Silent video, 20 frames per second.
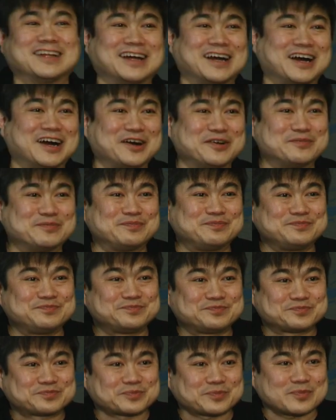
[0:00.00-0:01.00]
um,
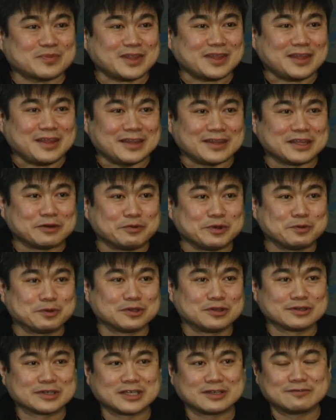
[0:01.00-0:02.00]
that we were
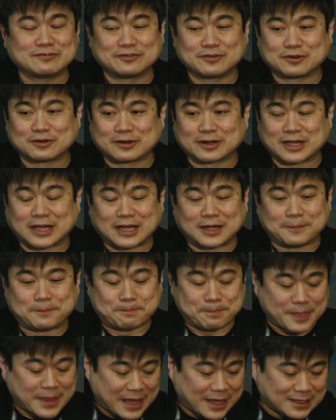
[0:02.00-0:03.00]
looking for um,
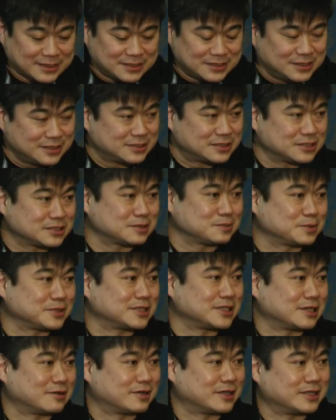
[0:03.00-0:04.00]

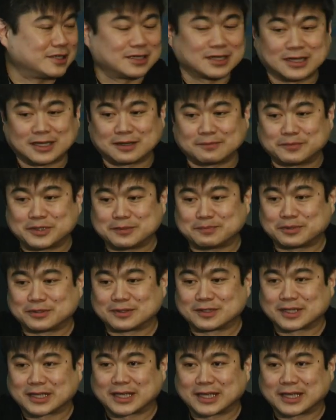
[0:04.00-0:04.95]
anti-disciplinary uh, people.